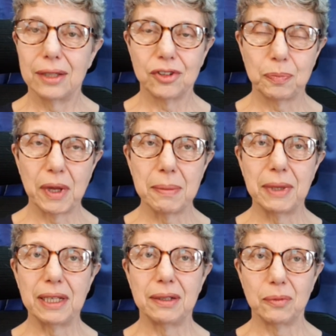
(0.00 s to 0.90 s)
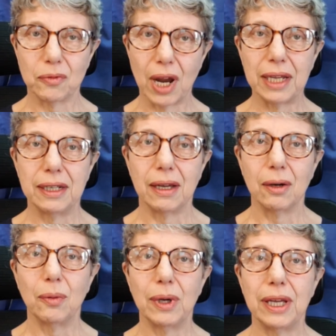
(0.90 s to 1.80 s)
Spearmint
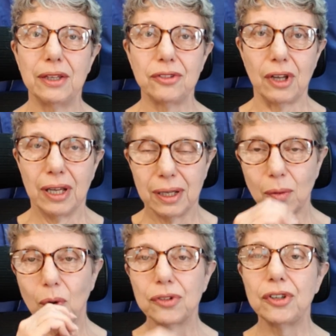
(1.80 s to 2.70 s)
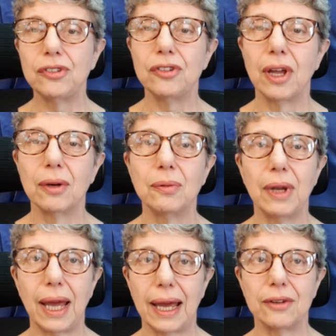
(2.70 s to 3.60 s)
Rhino is what is
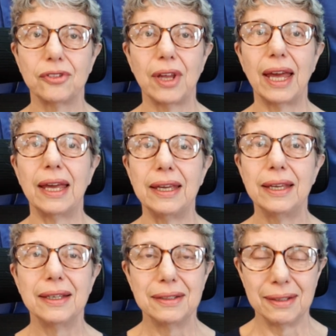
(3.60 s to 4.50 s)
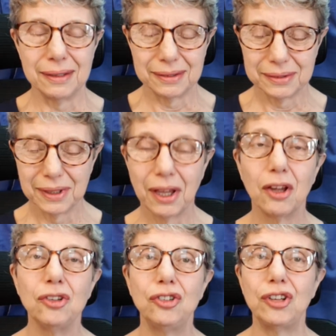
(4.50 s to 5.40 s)
known as a
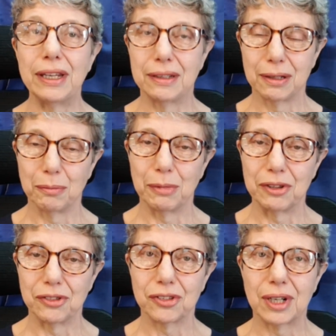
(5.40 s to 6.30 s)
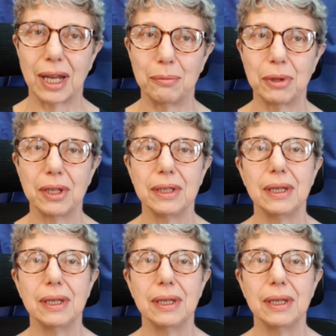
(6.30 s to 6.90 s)
gentleman's club.